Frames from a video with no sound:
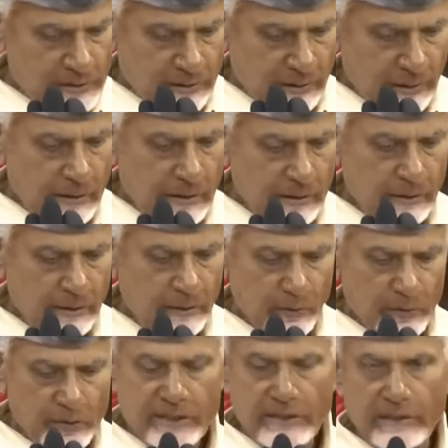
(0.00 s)
stand at a
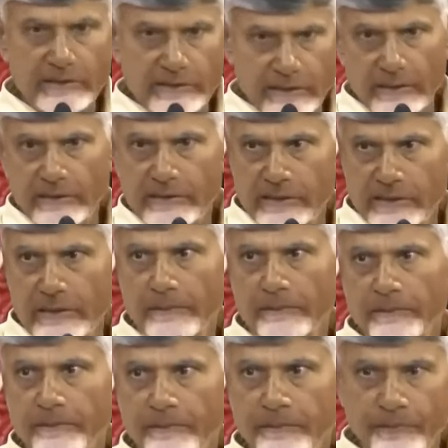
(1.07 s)
crucial juncture
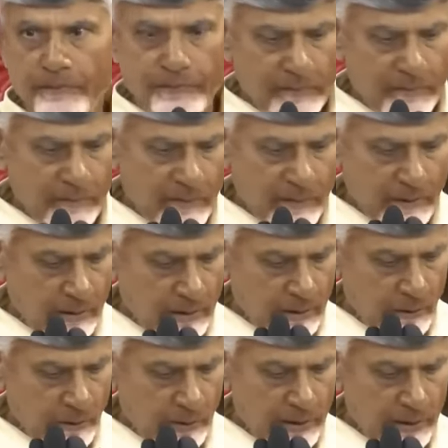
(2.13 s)

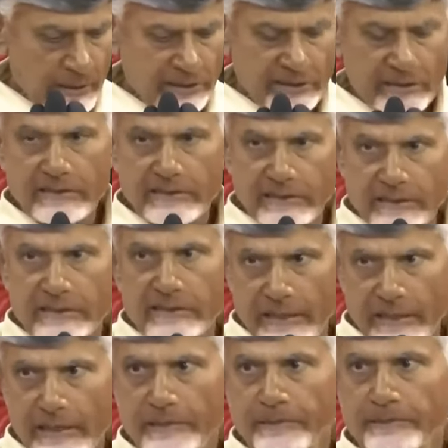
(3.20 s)
in our nation's
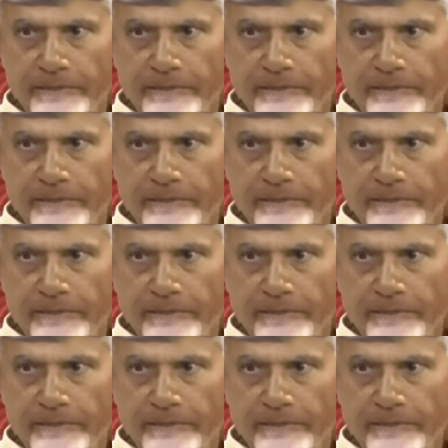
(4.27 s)
history.